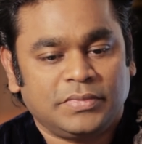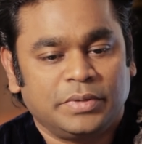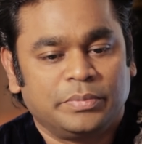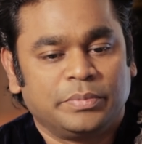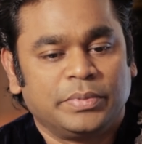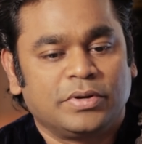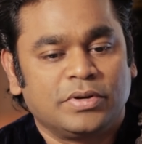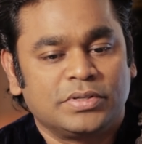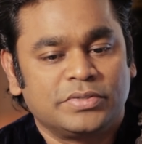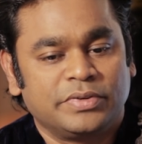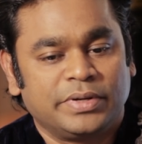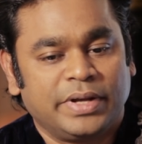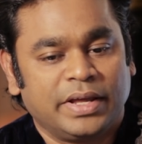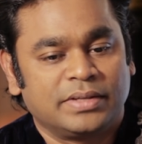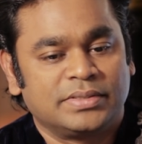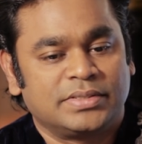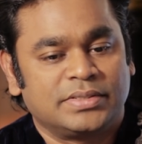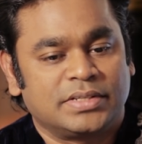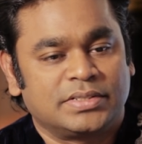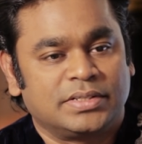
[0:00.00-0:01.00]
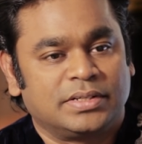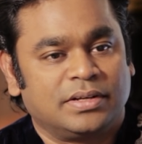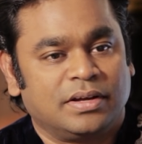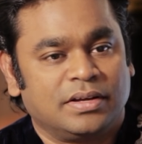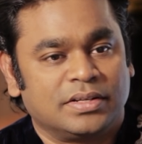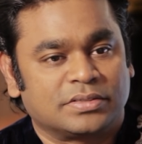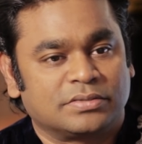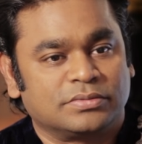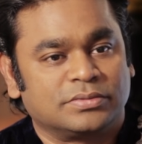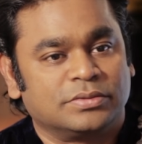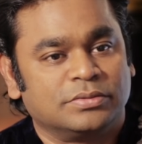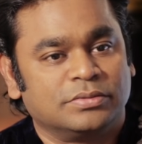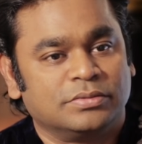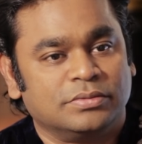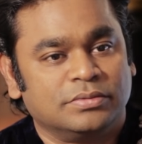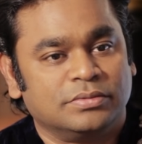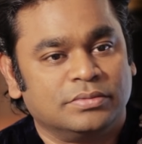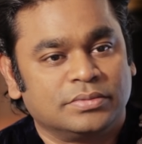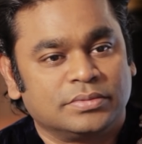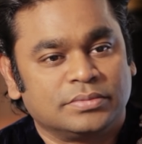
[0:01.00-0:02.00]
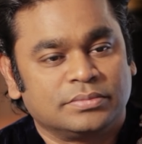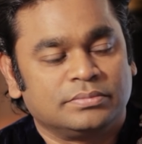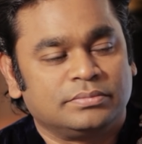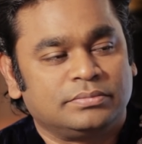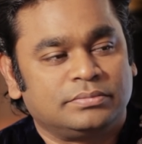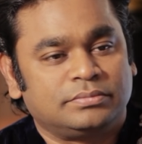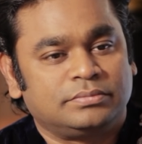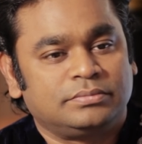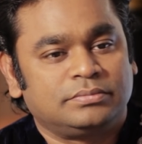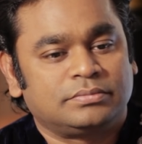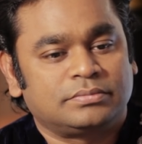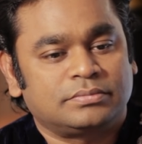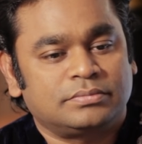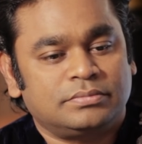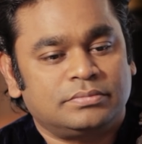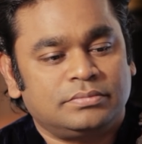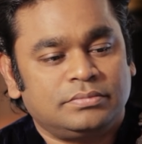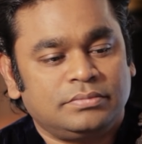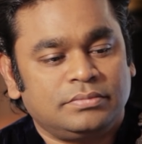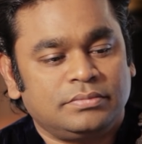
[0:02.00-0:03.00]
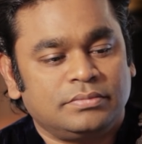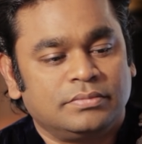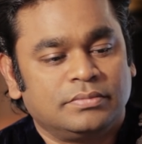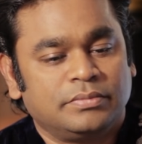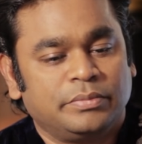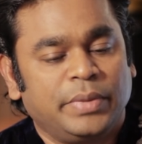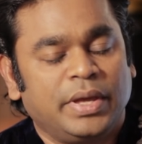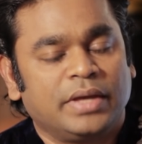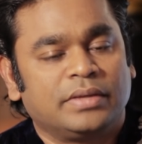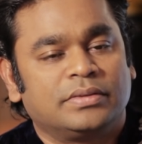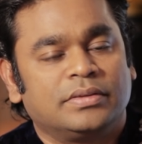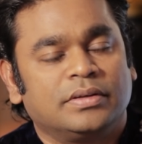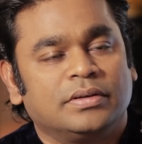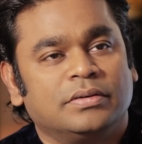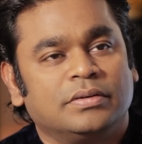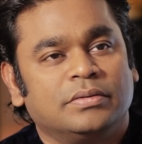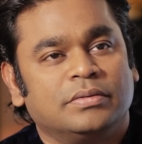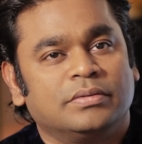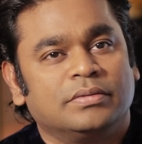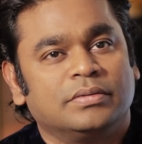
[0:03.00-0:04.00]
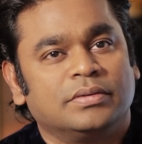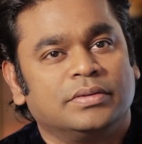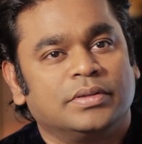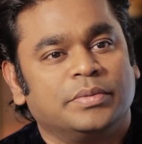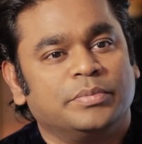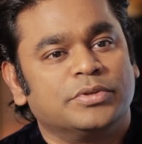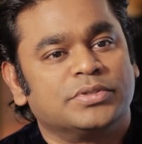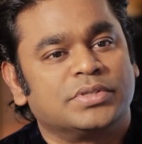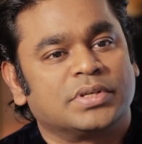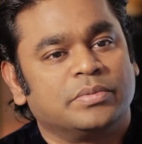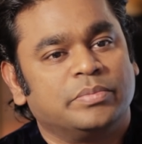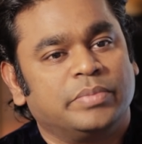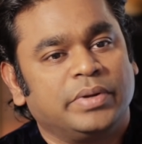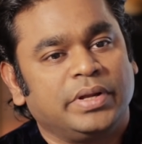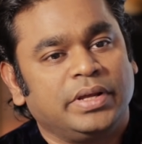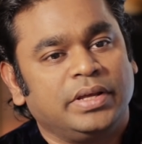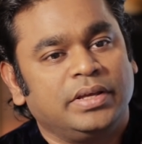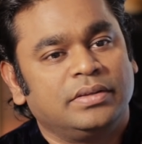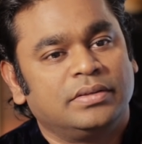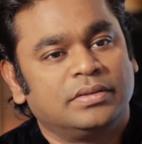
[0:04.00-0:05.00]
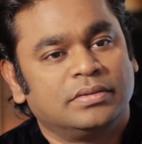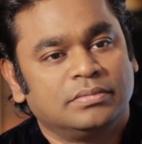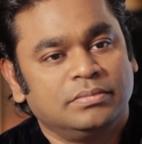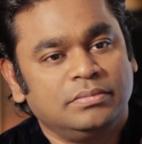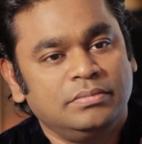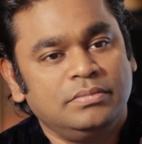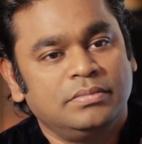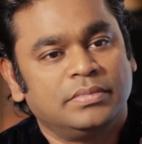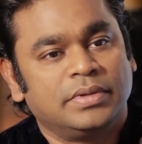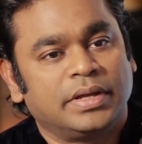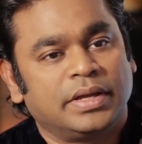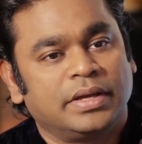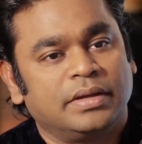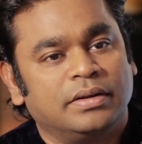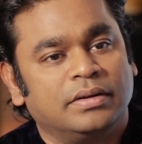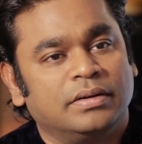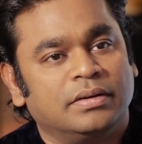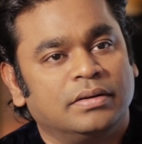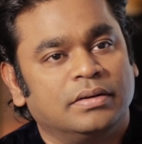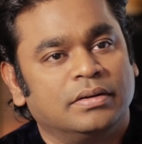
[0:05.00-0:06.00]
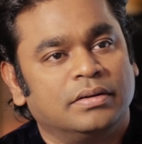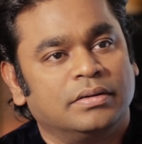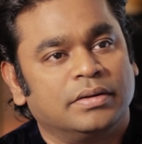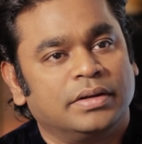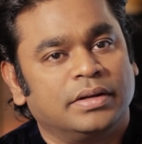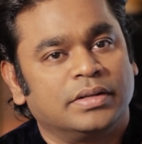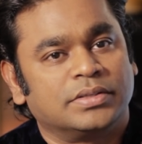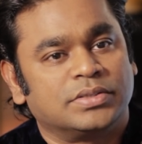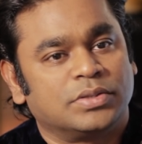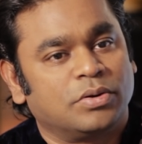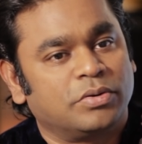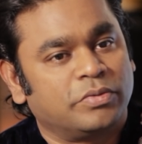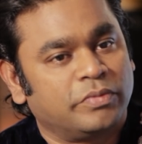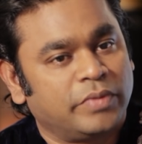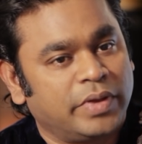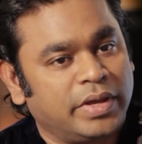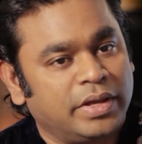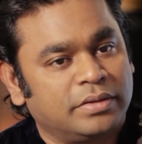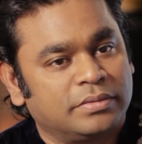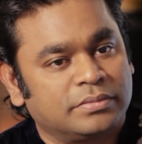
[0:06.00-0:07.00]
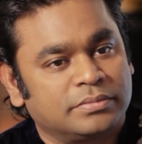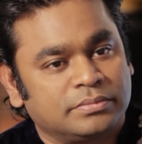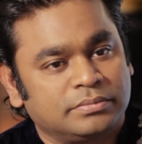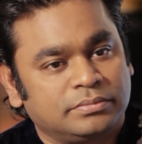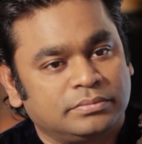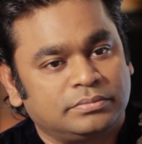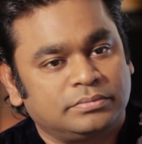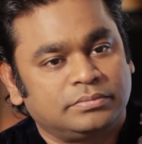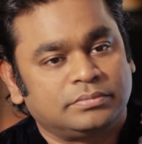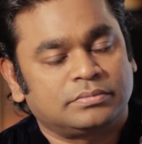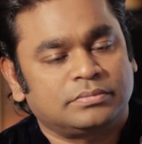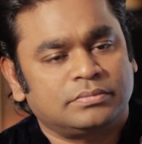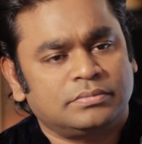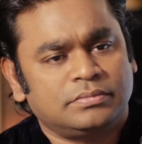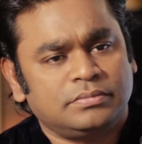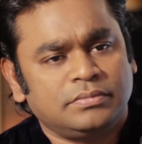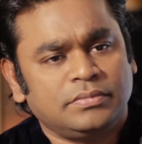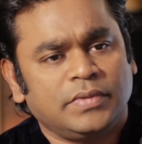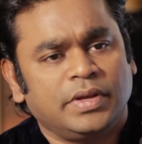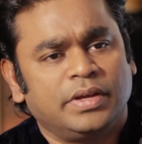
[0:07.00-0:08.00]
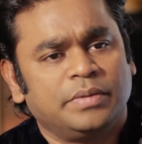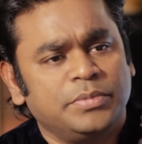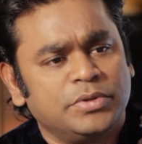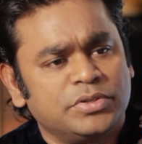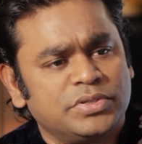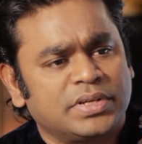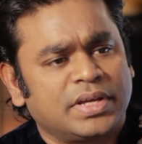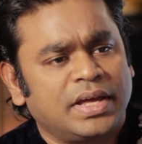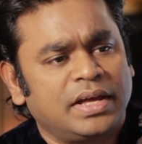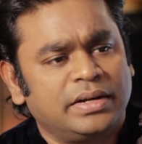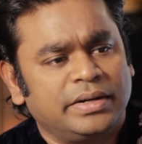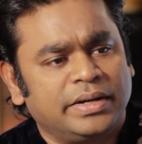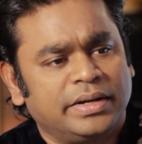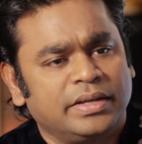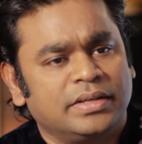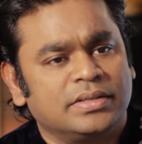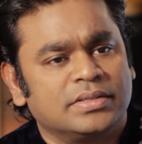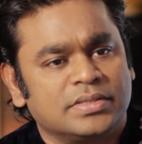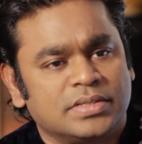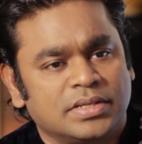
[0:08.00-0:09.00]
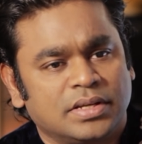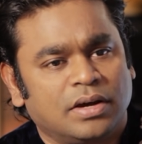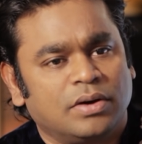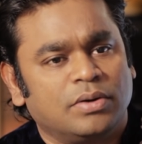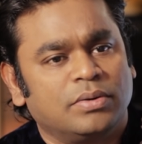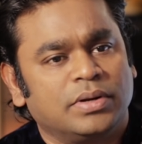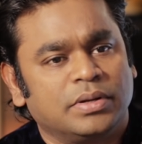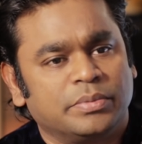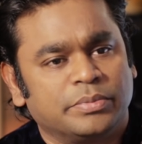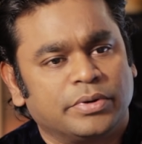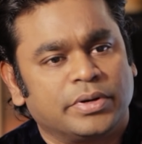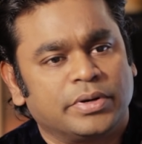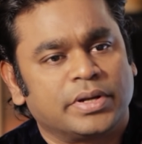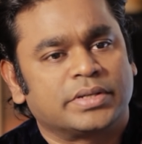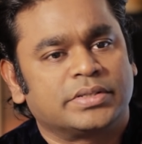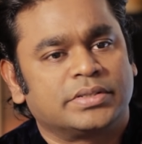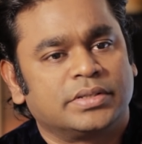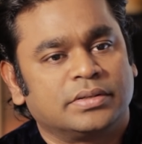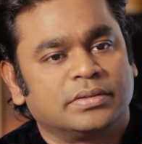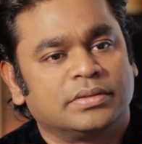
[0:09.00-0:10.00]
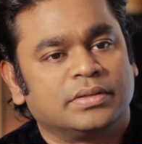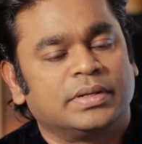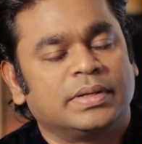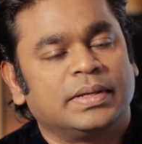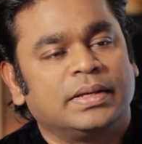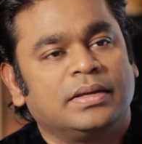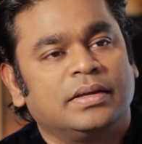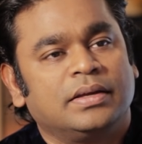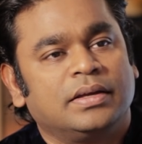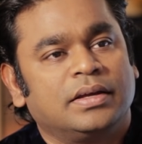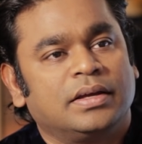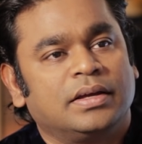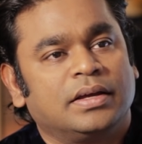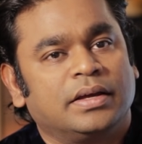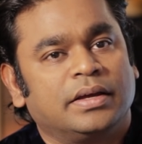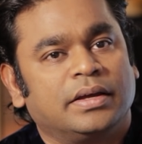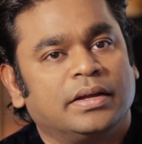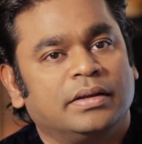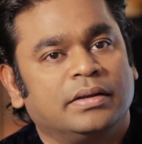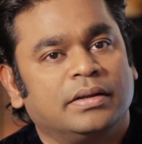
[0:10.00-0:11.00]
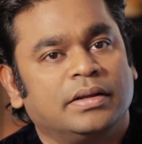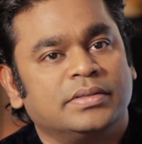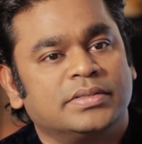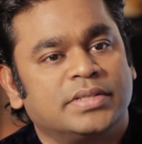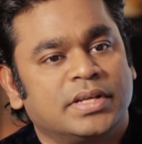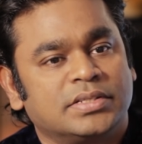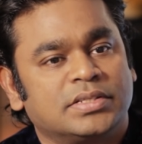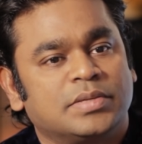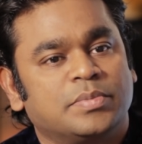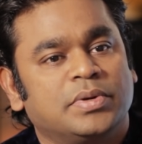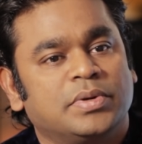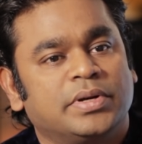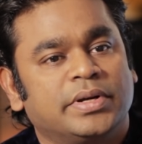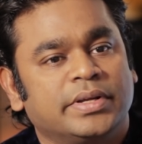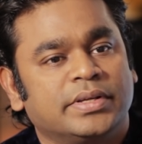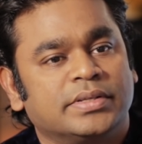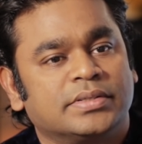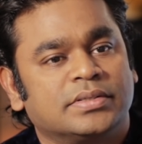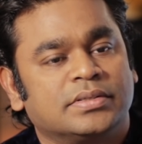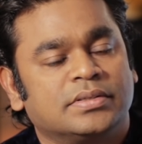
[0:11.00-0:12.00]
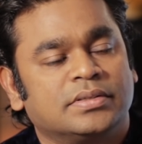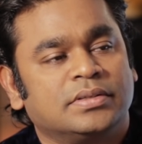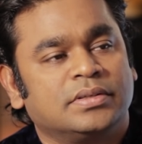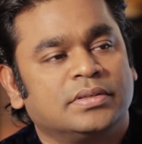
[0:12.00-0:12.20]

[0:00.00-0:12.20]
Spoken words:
Because we were taking such a task to make the music breathe in its own way, in musicality, in sound, in production, and in sensibilities.